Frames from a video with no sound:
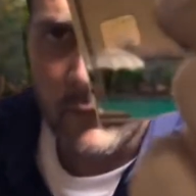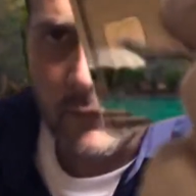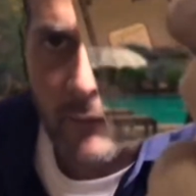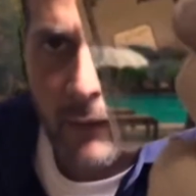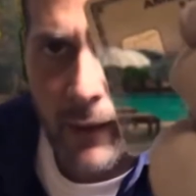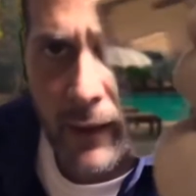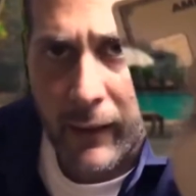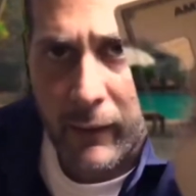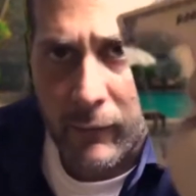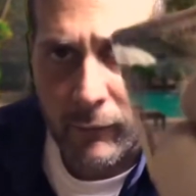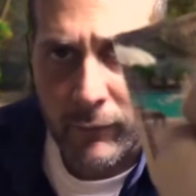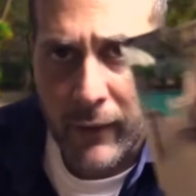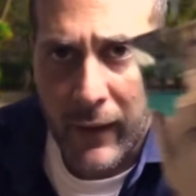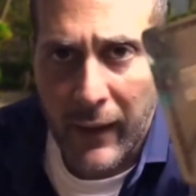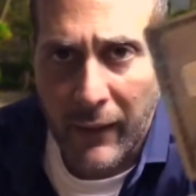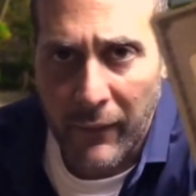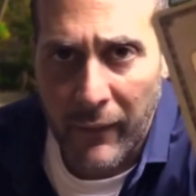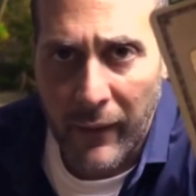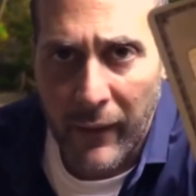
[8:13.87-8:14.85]
Right? I've
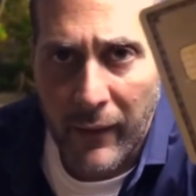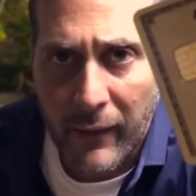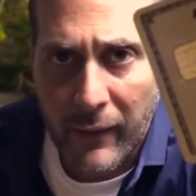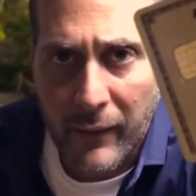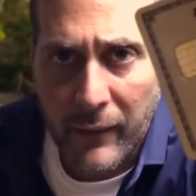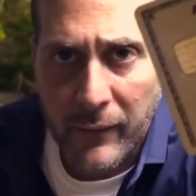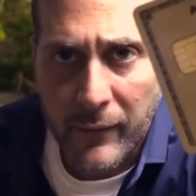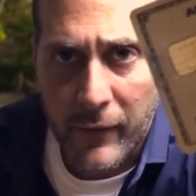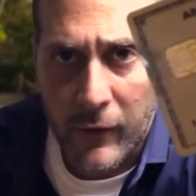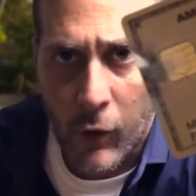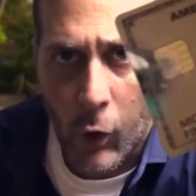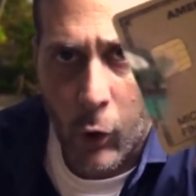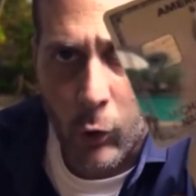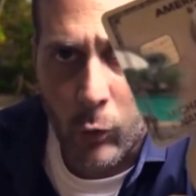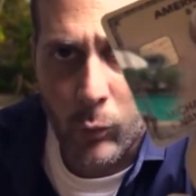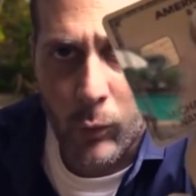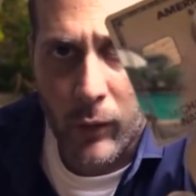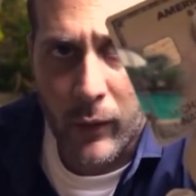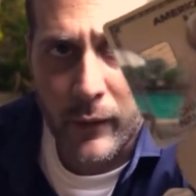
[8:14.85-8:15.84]
got the
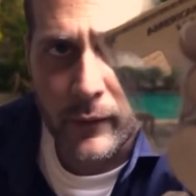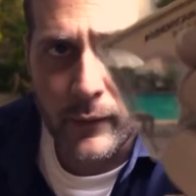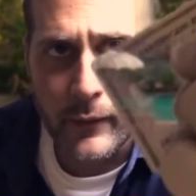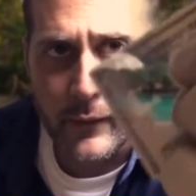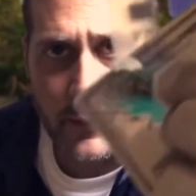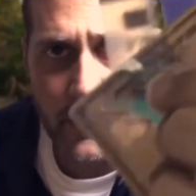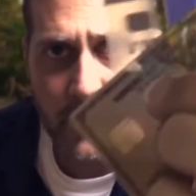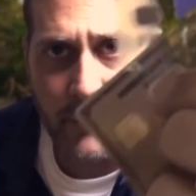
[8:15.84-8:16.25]
gold one.